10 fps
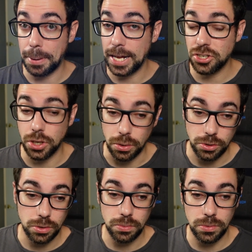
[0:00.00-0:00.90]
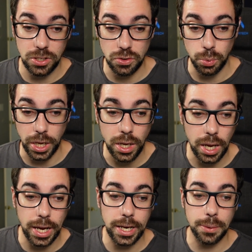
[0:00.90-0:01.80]
a patch note this
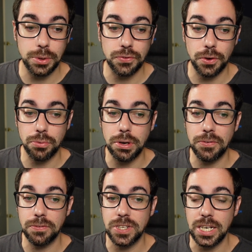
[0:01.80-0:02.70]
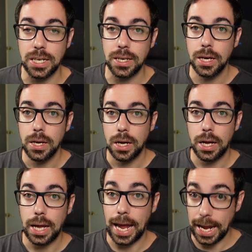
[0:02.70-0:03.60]
week, and it was for
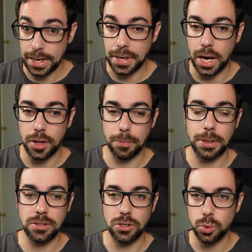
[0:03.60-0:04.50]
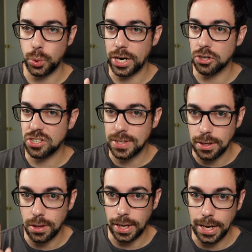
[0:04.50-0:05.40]
3.15N on the PTU. We are
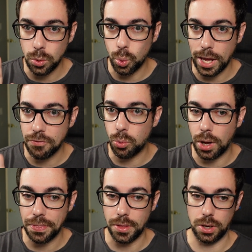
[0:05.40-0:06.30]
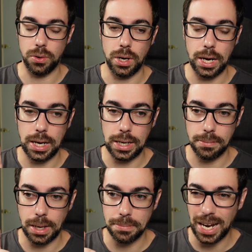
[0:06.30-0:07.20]
still in Wave 1, though.
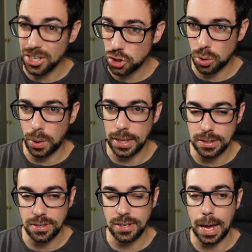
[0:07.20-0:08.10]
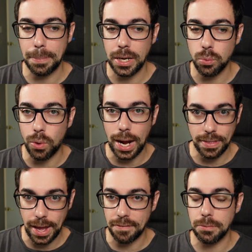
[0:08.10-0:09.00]
I'm not sure why this is happening and
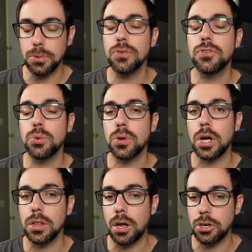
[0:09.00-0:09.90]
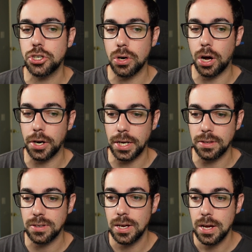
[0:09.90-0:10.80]
why they haven't moved to a larger
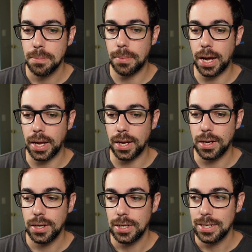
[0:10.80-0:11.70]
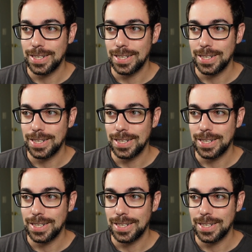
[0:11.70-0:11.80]
audience. I